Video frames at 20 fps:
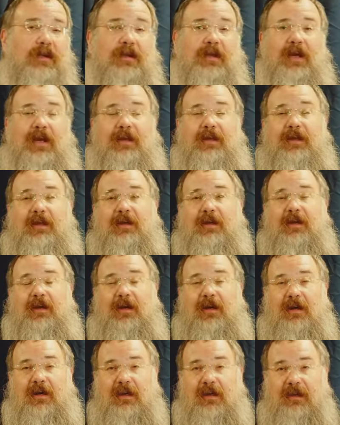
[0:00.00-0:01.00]
the idea
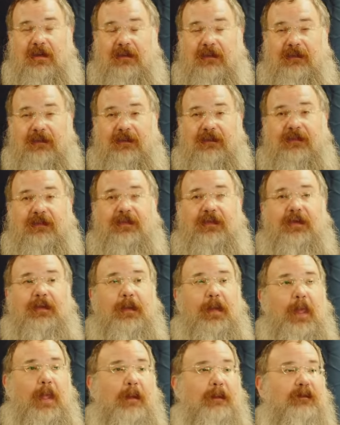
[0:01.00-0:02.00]
of,
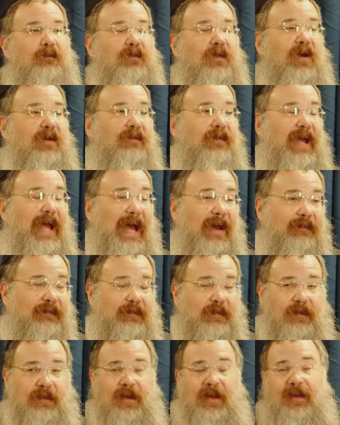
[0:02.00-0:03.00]
of
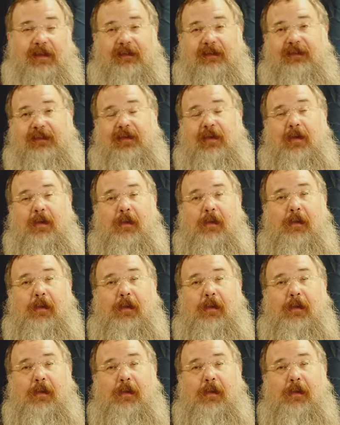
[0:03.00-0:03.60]
afterlife.